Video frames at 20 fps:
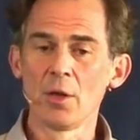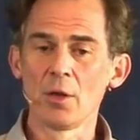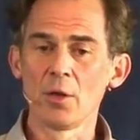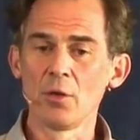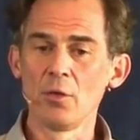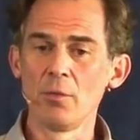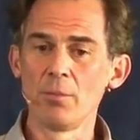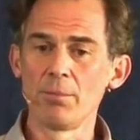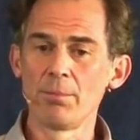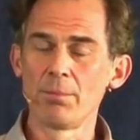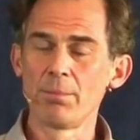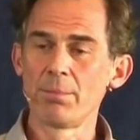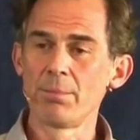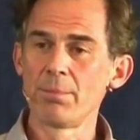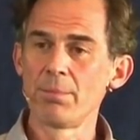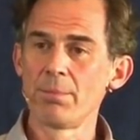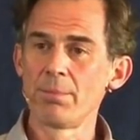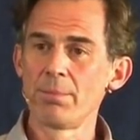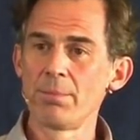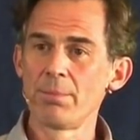you
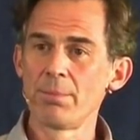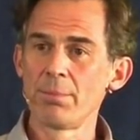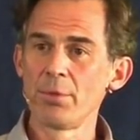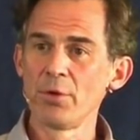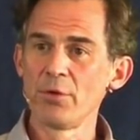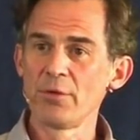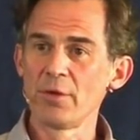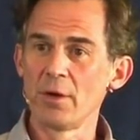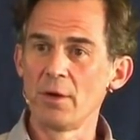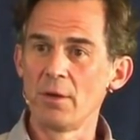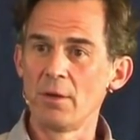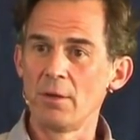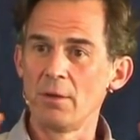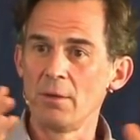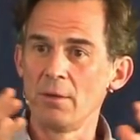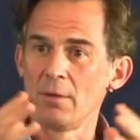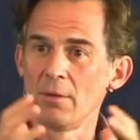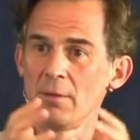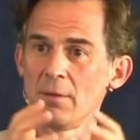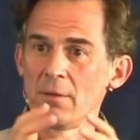put
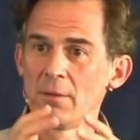on